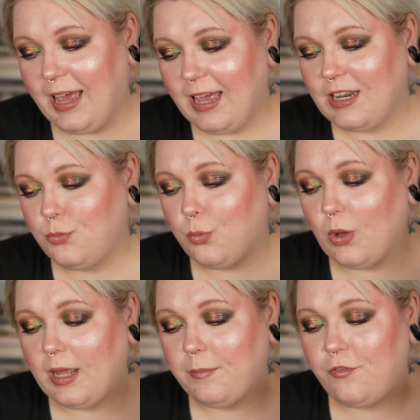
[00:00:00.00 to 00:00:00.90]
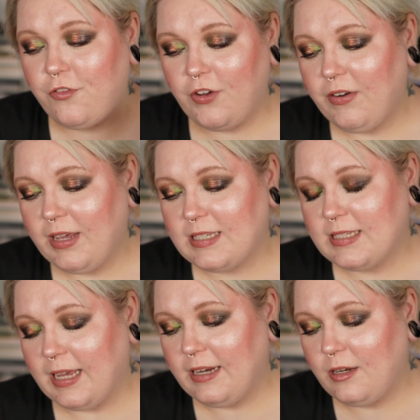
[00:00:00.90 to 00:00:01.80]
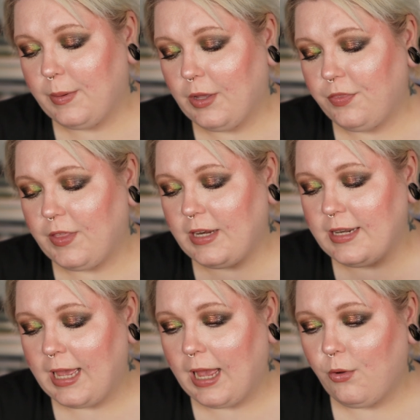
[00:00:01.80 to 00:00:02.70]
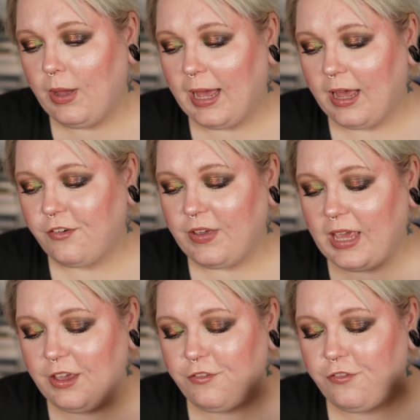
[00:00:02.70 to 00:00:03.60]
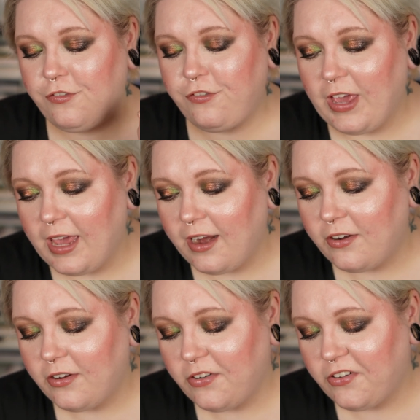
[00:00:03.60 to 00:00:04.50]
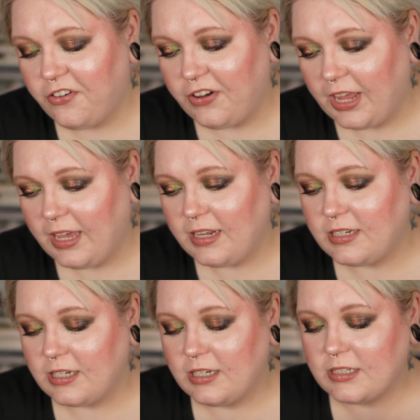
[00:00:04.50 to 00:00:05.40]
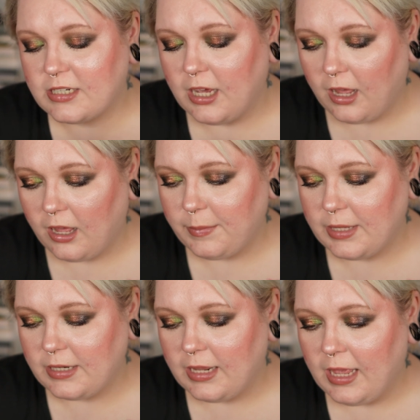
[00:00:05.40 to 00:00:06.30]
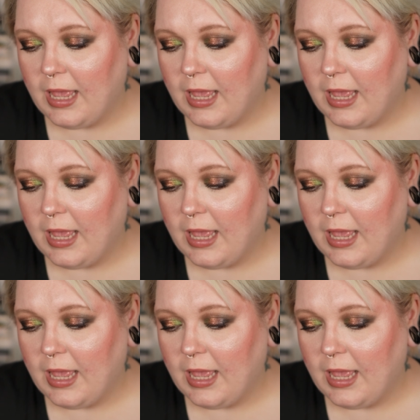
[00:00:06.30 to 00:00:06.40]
And what I'm very excited about, they now have a fair shade common.